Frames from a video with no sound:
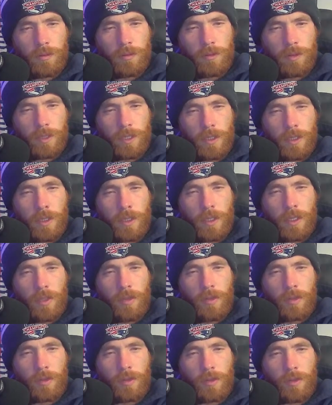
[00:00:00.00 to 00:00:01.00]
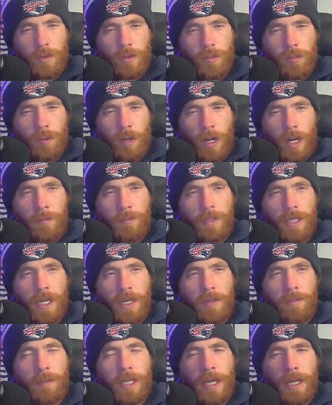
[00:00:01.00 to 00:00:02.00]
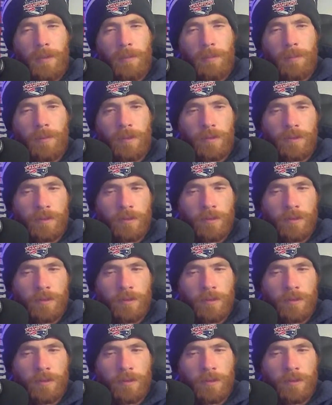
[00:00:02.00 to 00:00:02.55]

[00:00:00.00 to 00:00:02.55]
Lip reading: Is that the Eagles' only primetime game?